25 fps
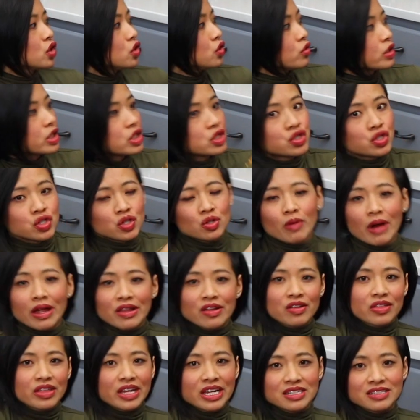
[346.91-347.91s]
You could do
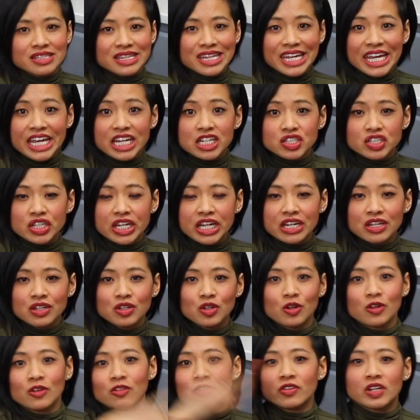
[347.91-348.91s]
other things in the kitchen.
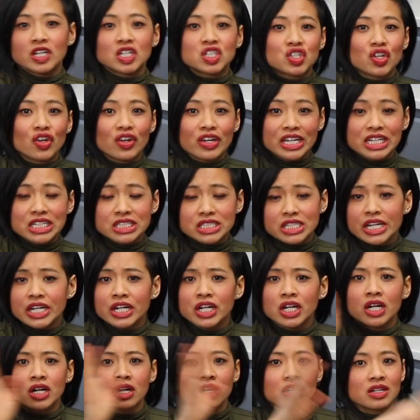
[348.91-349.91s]
You can finish cooking
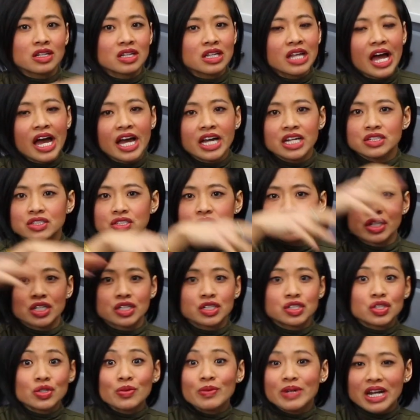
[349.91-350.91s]
dinner or lunch or
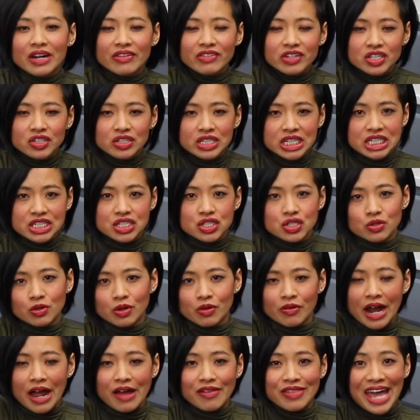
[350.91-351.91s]
do whatever you need to do
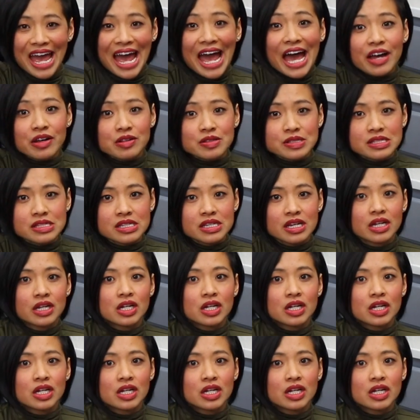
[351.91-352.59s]
around the house.